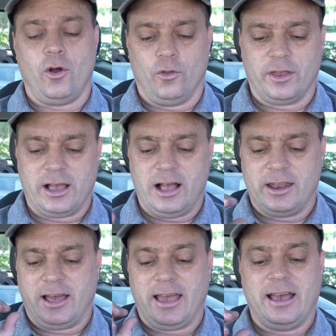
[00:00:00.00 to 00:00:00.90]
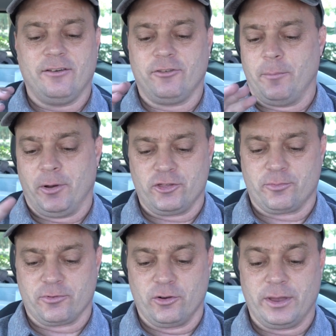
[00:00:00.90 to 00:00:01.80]
holding on. I have a
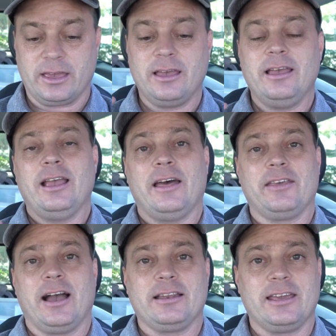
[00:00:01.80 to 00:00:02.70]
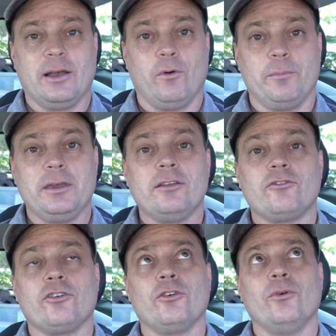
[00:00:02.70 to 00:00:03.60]
bunch brewing, and the idea will be
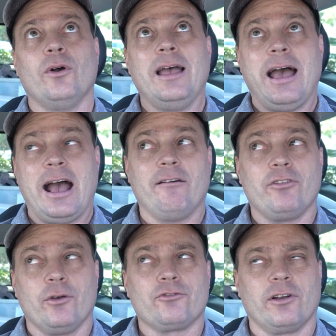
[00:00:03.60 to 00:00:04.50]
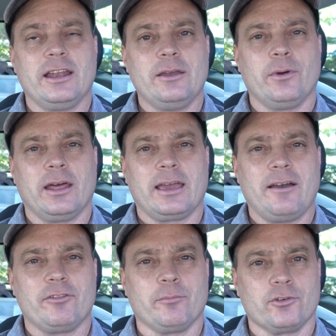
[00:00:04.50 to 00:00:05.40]
to have those ready when I
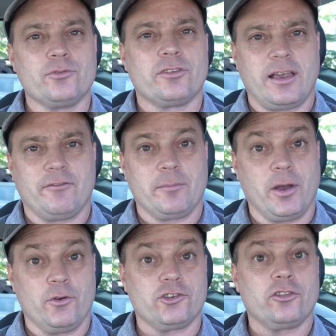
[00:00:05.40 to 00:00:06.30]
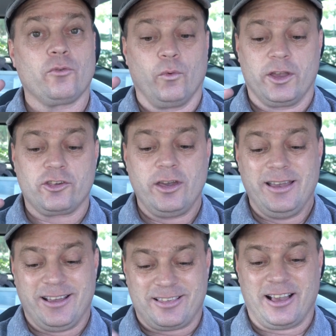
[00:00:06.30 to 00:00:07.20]
have the brew 7 potions, which
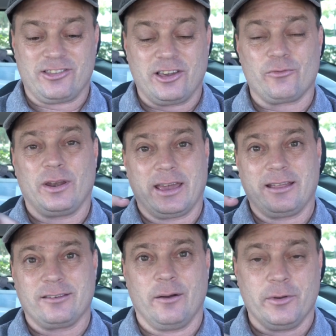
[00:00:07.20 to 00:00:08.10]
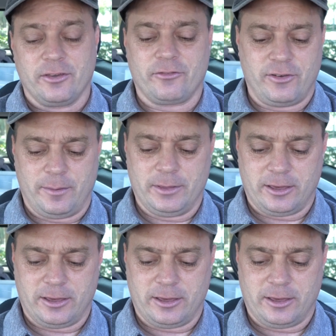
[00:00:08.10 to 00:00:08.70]
essentially is when I get done with this family